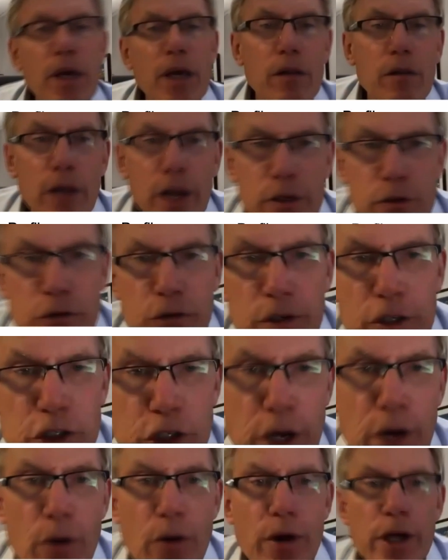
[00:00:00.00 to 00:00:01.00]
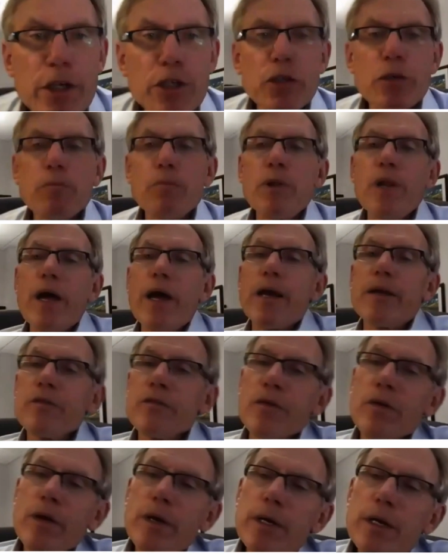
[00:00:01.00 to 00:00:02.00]
electric generation
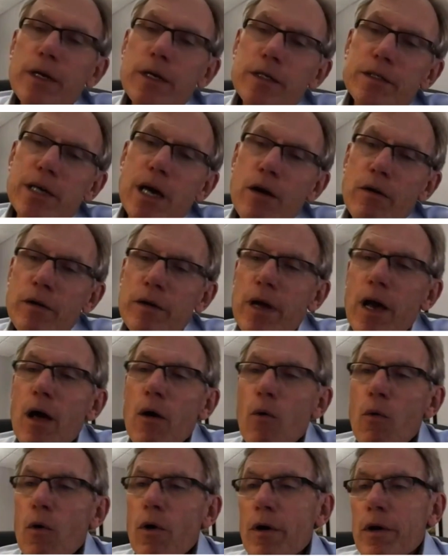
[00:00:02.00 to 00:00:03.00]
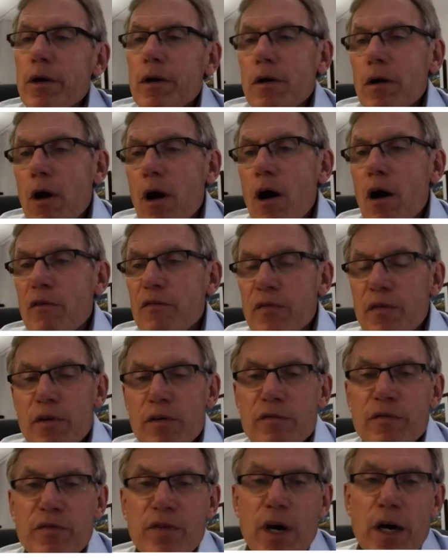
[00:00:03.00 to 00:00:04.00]
plant down in Elwood off
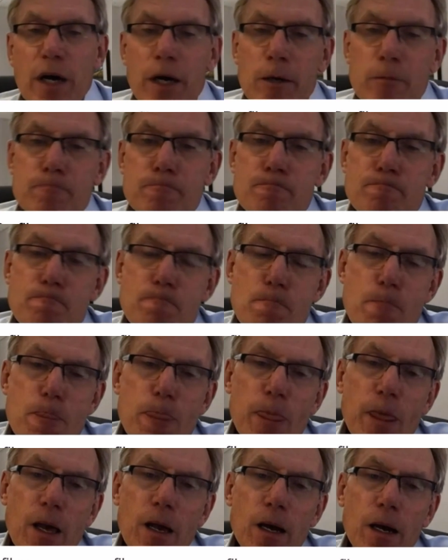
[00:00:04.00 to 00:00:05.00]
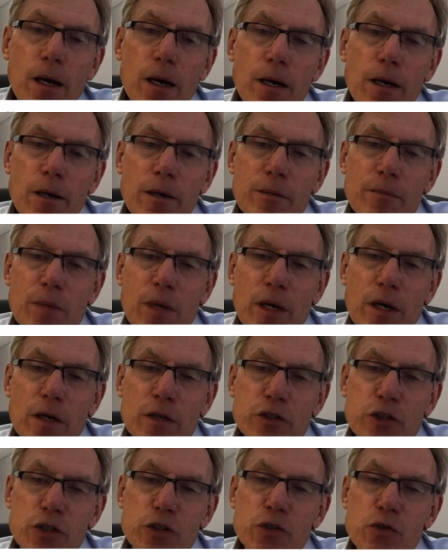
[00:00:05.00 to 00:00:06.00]
of
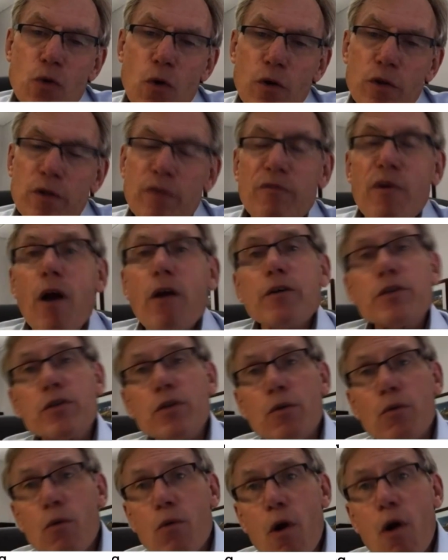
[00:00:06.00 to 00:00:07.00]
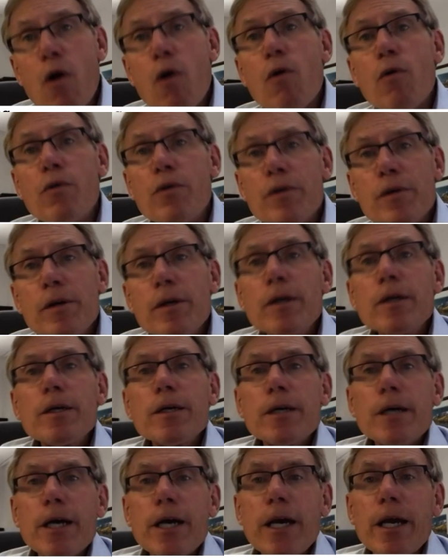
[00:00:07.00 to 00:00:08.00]
just north of Arsenal Road.
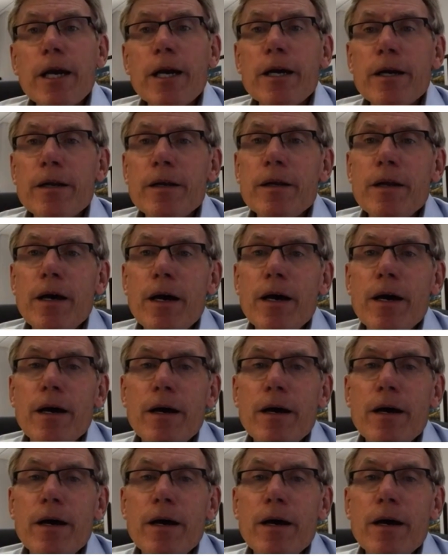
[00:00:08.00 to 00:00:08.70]
And